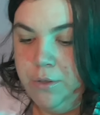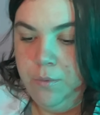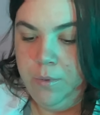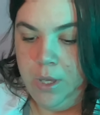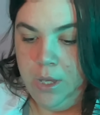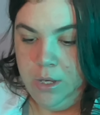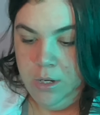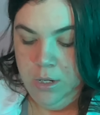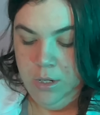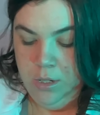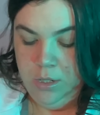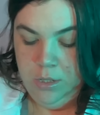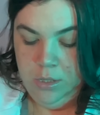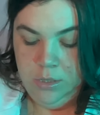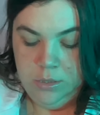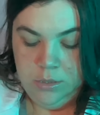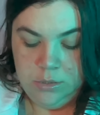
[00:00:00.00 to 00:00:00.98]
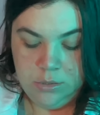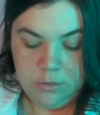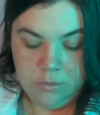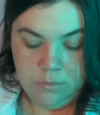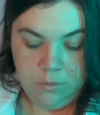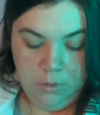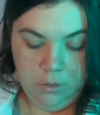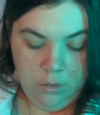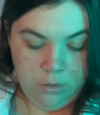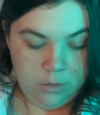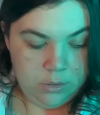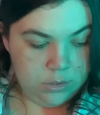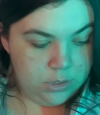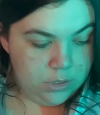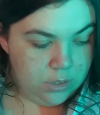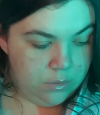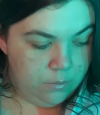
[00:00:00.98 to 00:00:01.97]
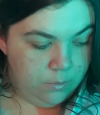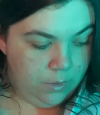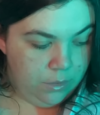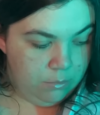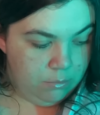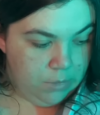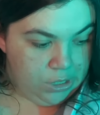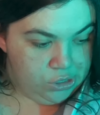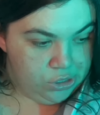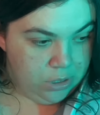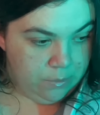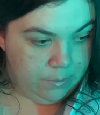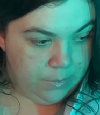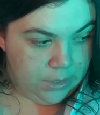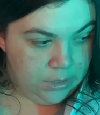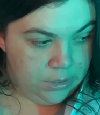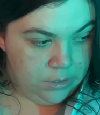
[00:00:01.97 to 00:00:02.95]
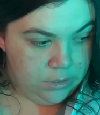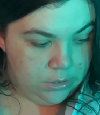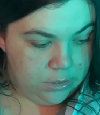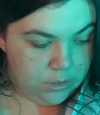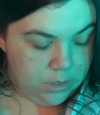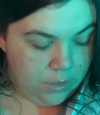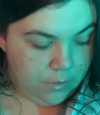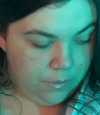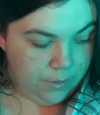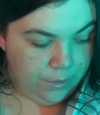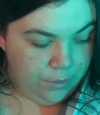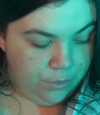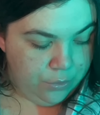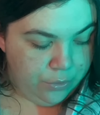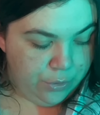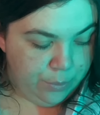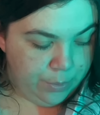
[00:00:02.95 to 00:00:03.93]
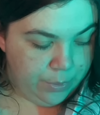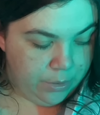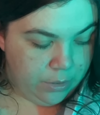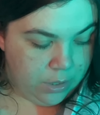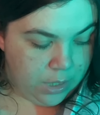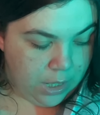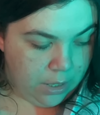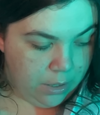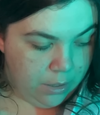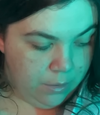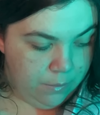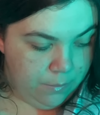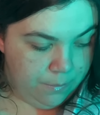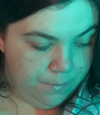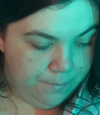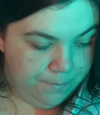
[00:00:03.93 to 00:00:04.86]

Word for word: okay. So all done with the measurements, nothing notable there.